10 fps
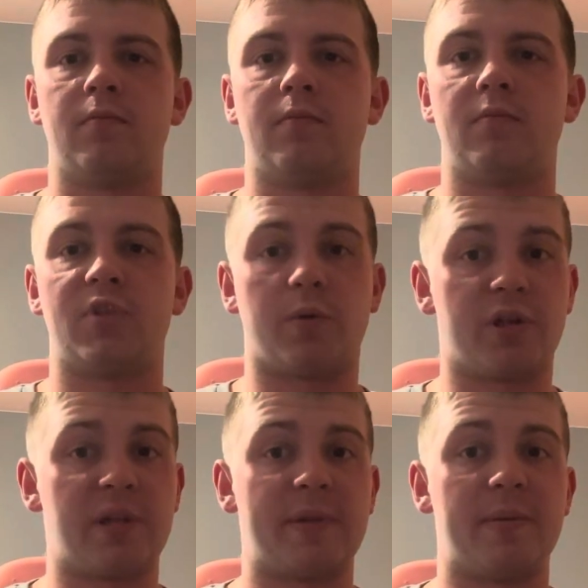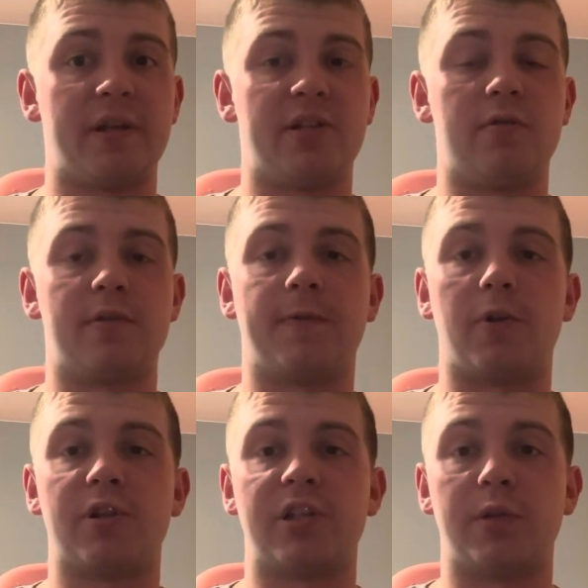So we're going to talk about the biggest news
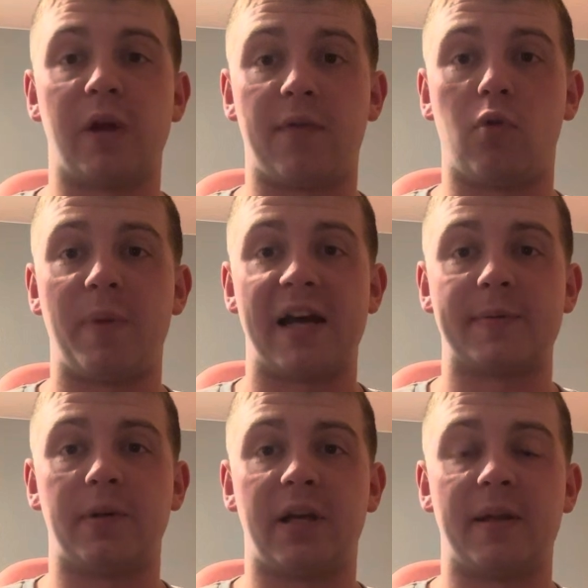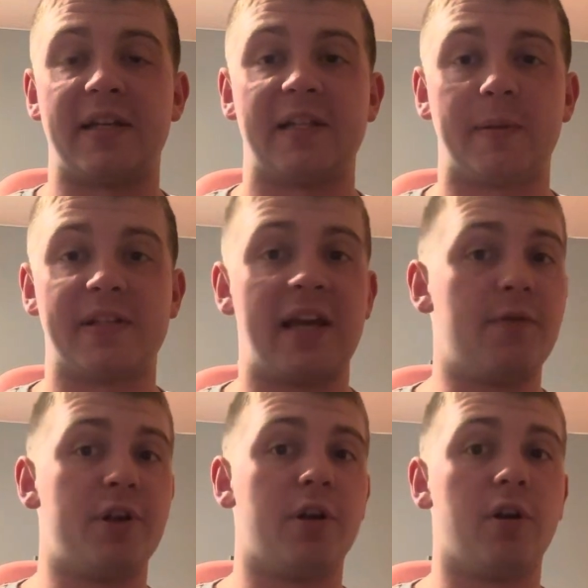first, the rival basketball game that takes place
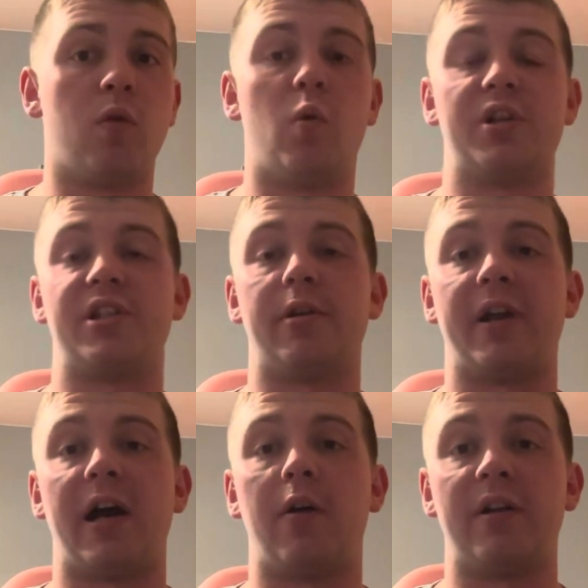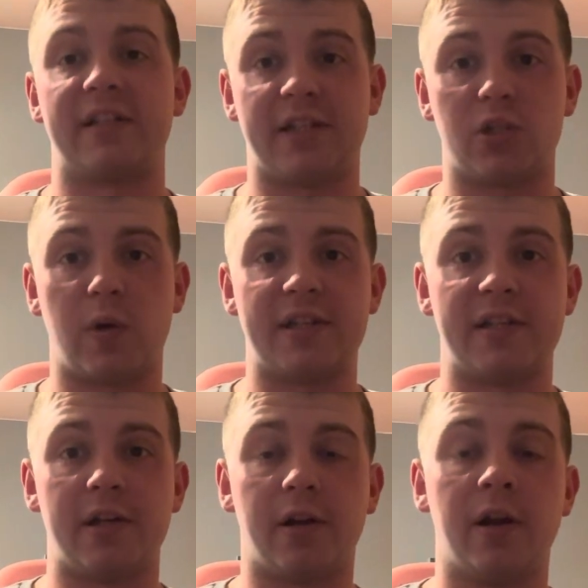every year, once a year now, instead of twice
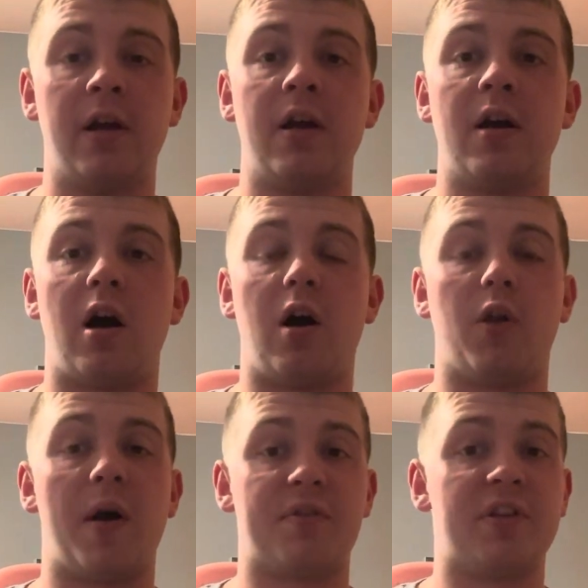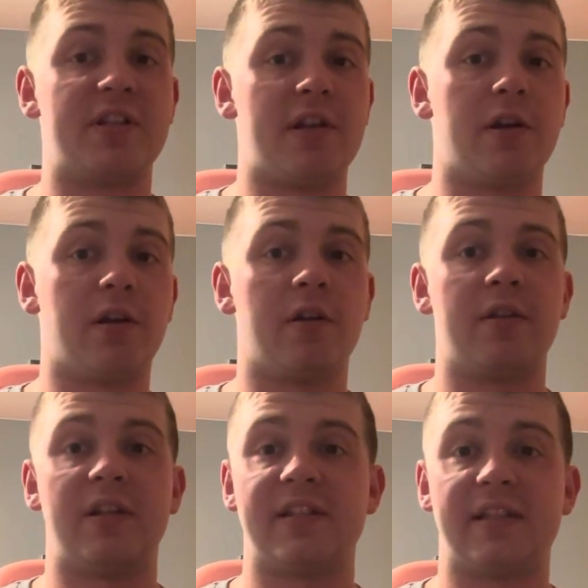a year. Although after this year,
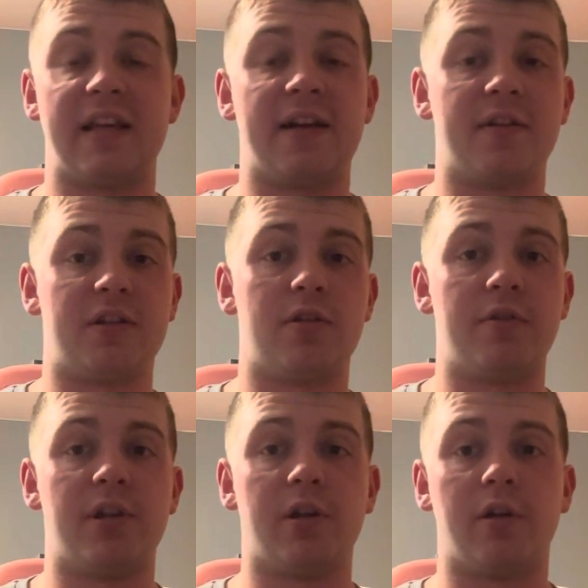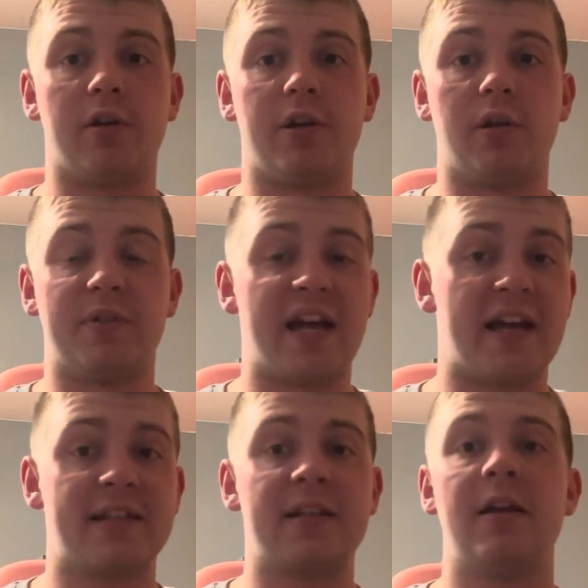this is the end of the 2-year,
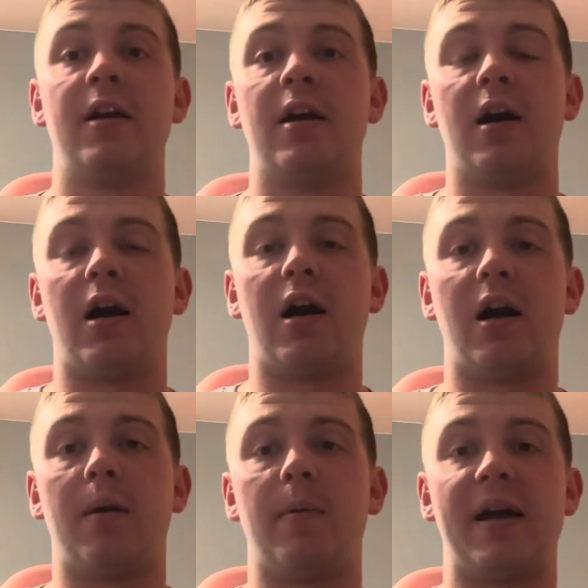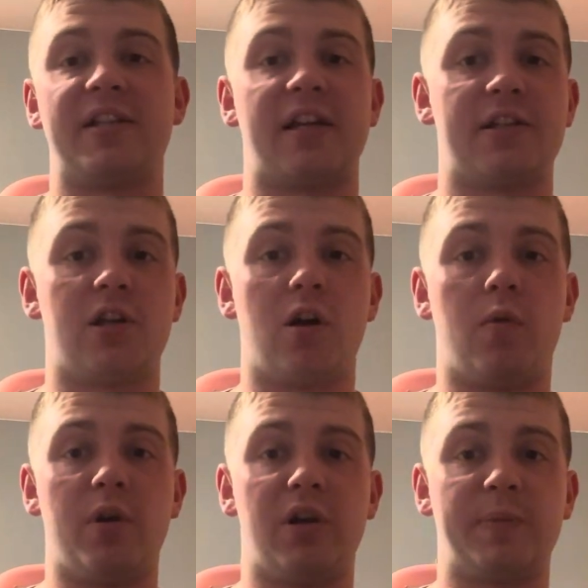test. As you guys know,
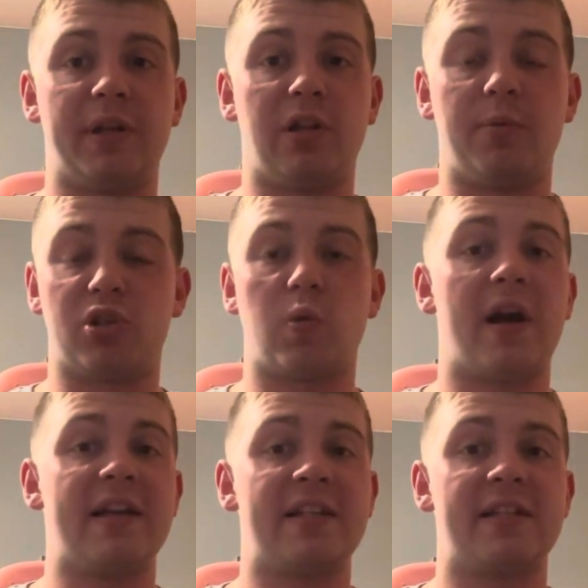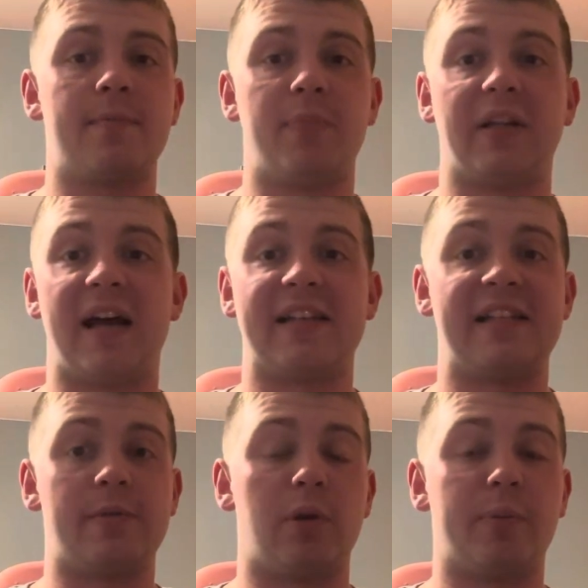we always play the Lobos twice, but last
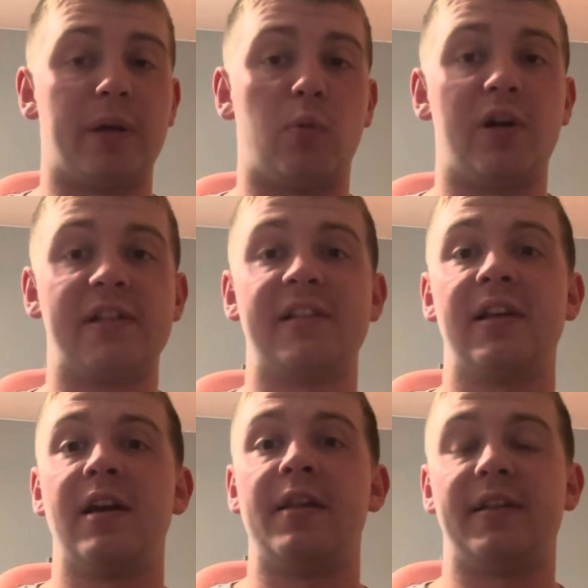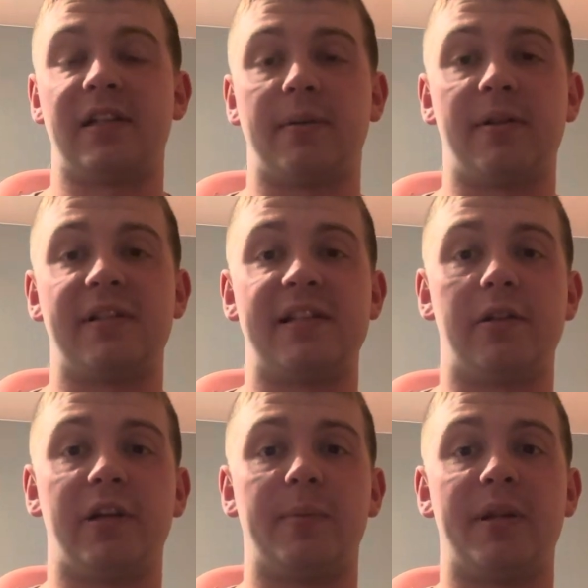season we only played them once. This upcoming season,
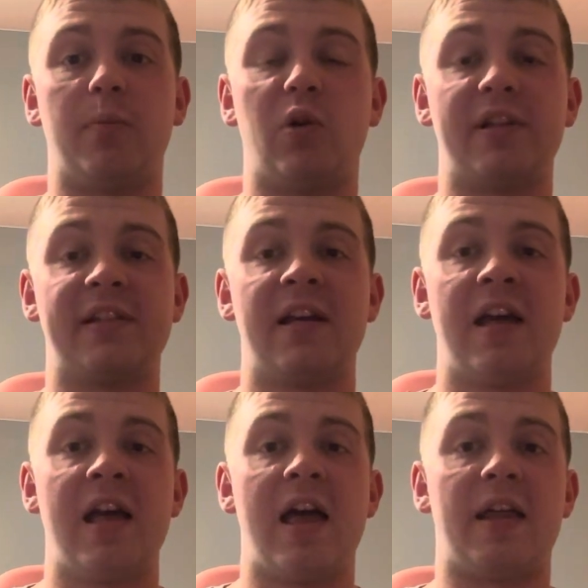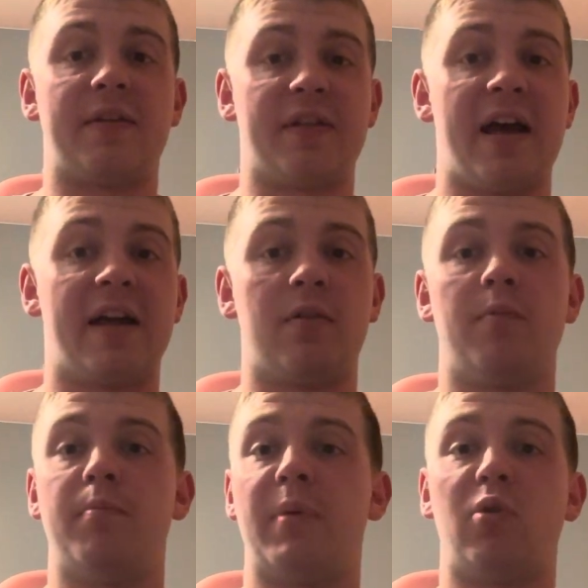only going to play them once. And after
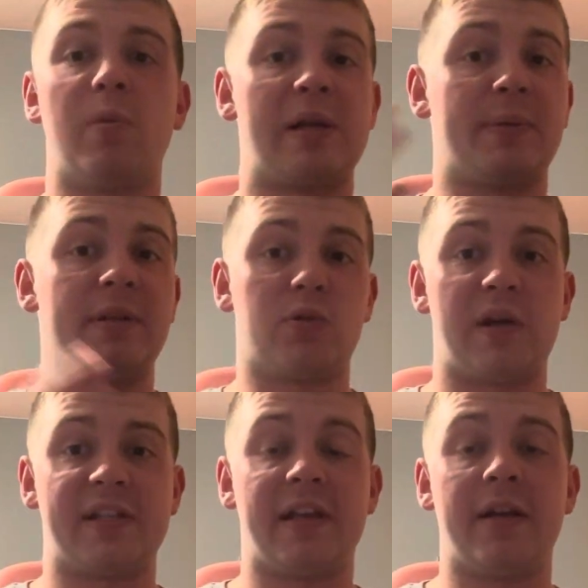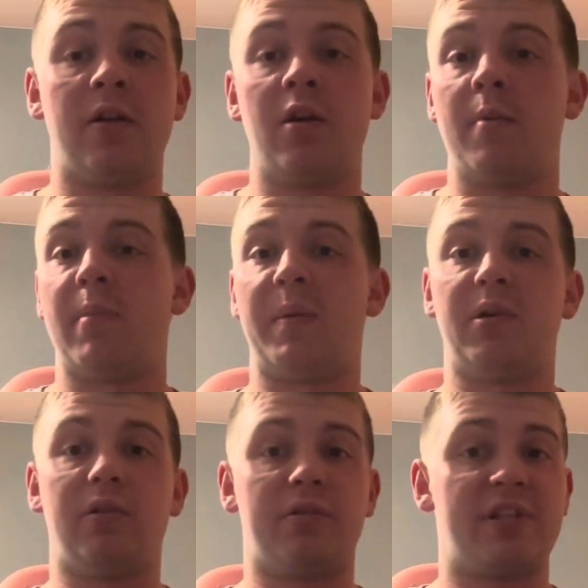that, maybe we'll go back to playing them twice again. Maybe
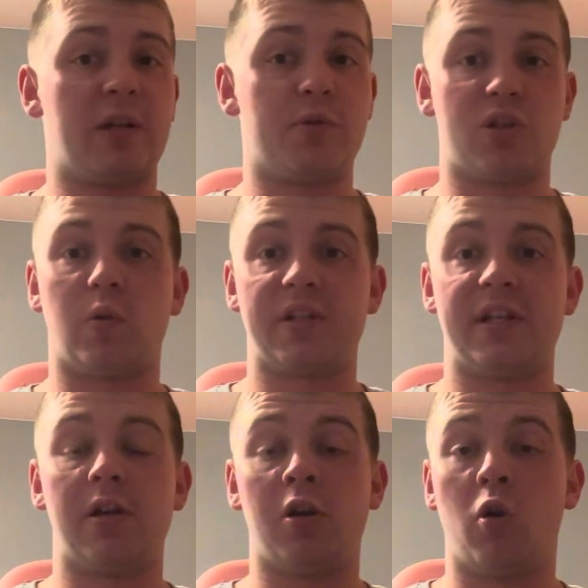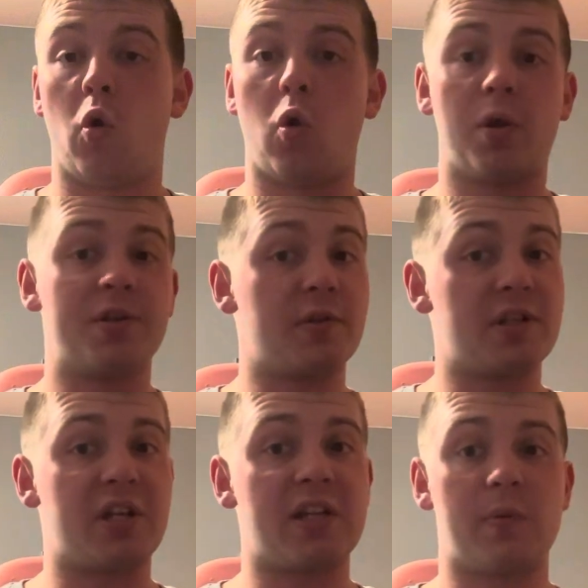we'll stick with just once a year. Or there's always
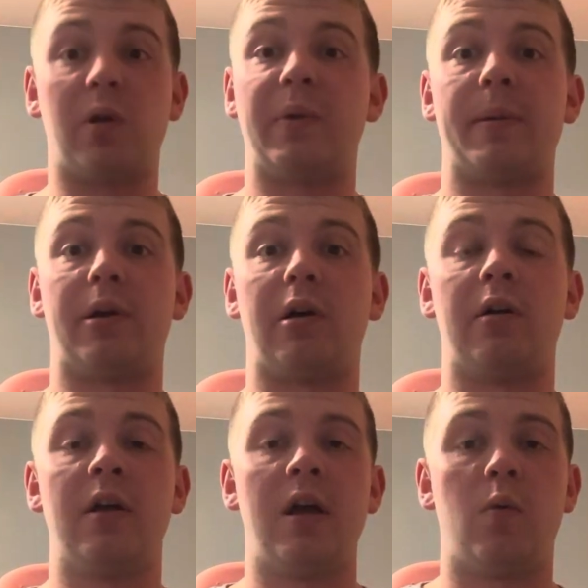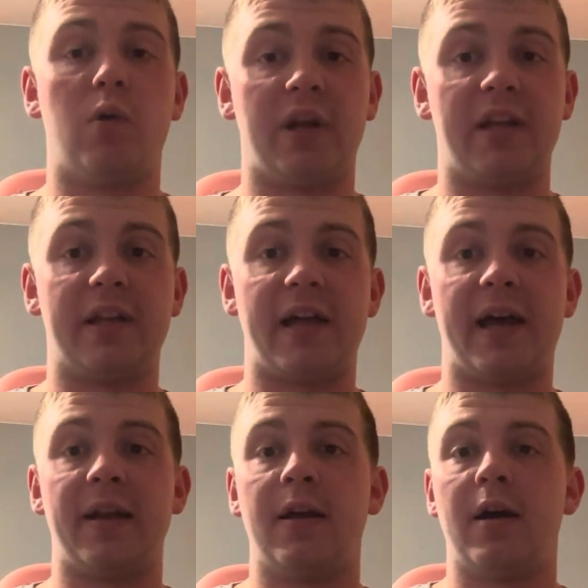a chance we don't play them at all. We'll get into
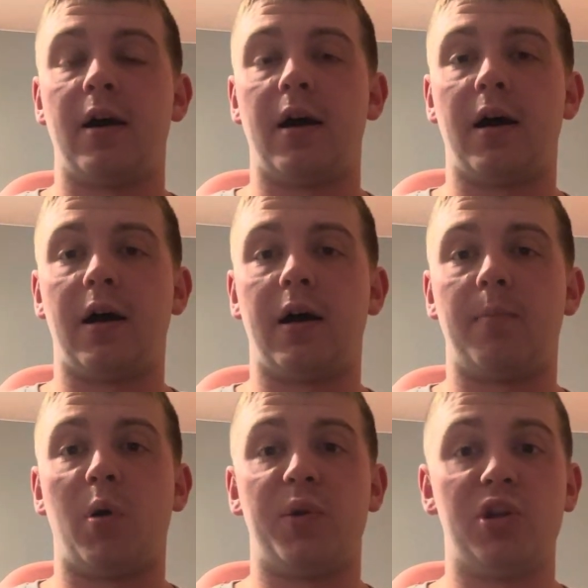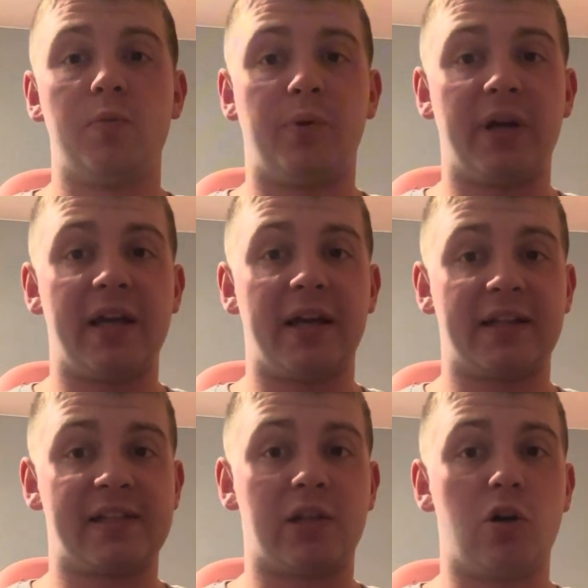that. But we do play
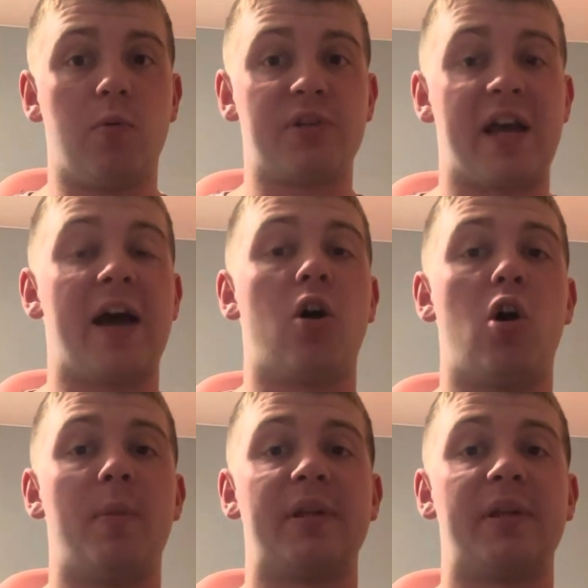against the Lobos at home at the